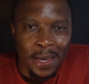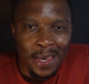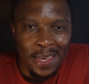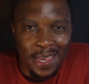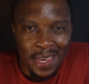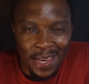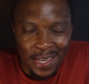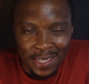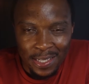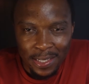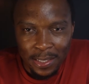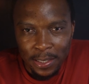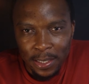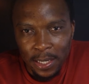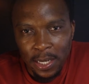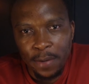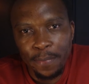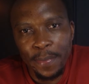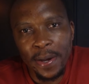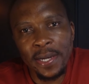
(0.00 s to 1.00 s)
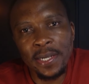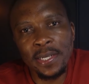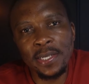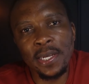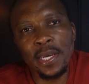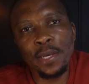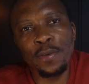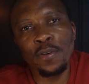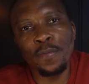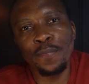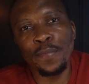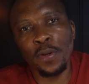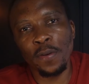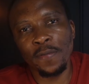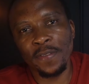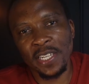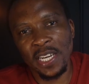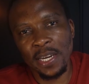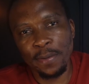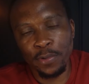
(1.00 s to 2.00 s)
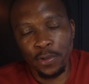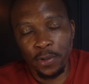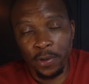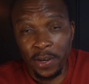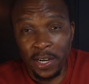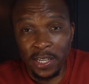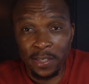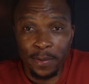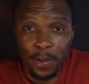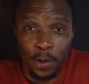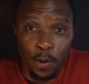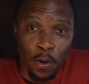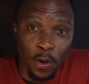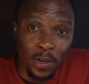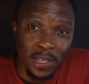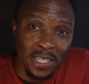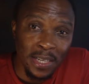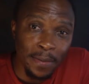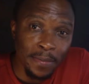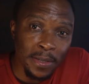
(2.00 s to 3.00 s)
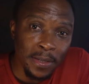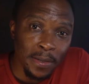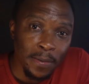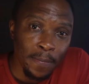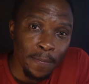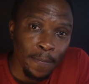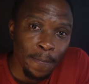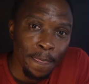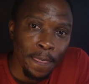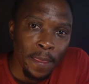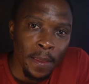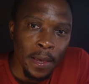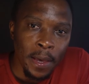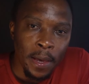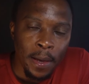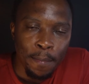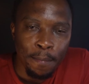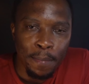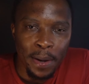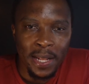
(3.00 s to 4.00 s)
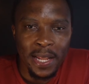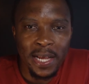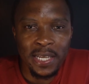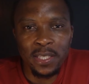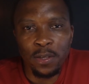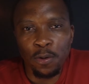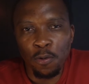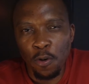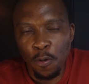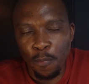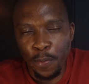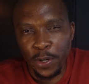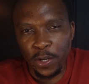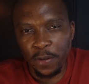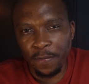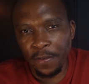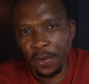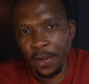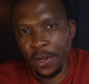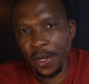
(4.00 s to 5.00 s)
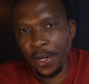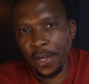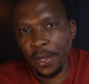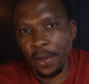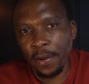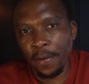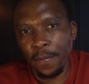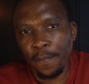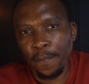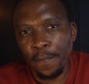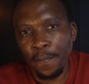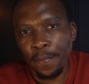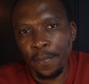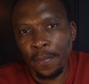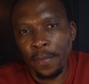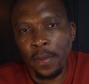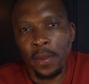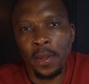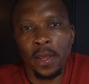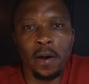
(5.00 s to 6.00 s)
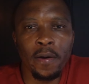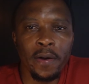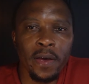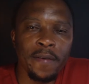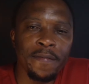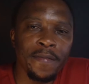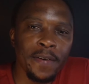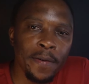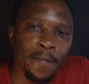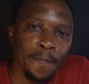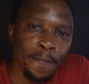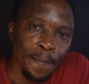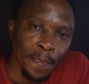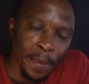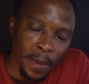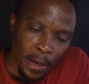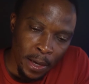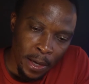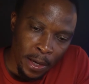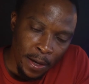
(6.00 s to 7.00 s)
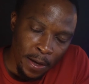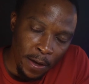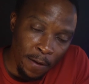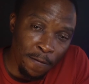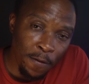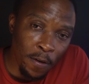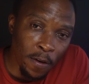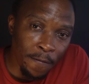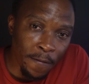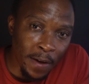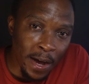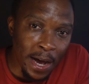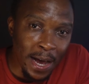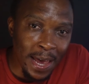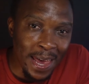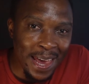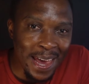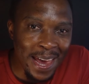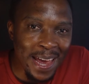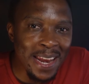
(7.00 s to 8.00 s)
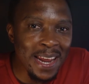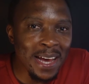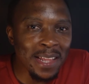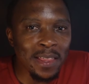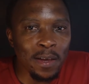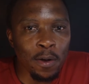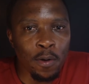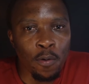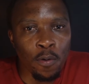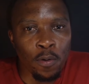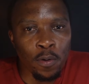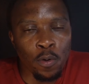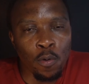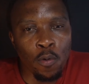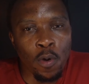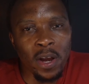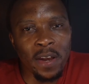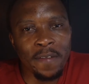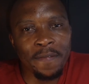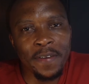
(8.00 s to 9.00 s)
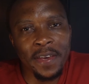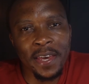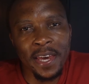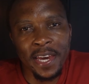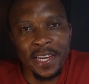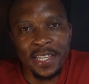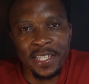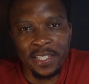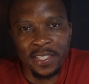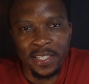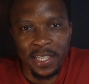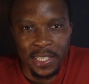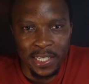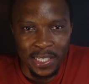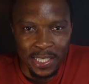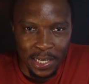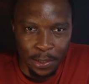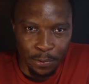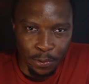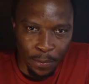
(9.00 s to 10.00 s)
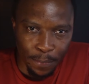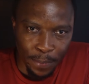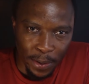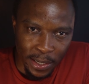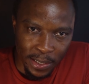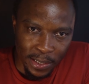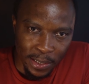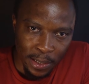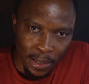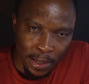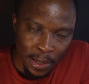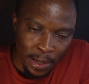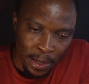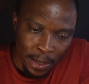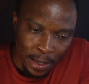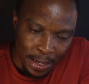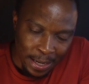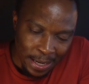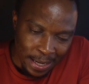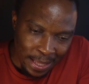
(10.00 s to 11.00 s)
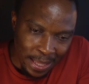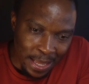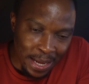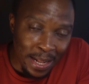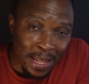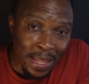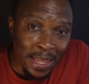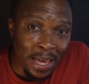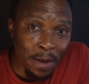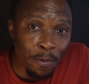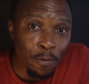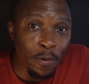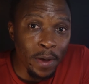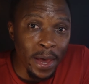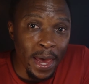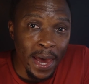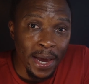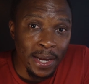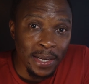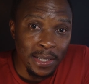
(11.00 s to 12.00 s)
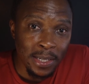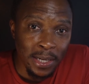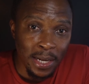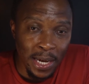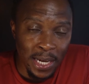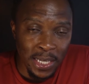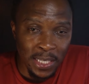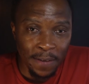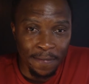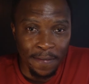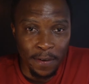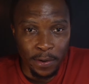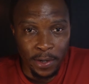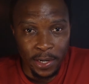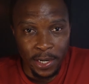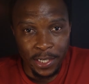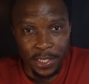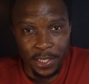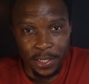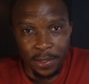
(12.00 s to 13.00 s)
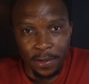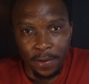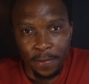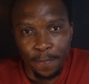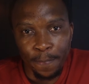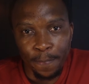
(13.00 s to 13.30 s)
Yes, it might take you a bit of time to grasp the concepts, but that's the whole point of learning. However, if you have any other qualifications such as Network Plus, then they will act as a foundation.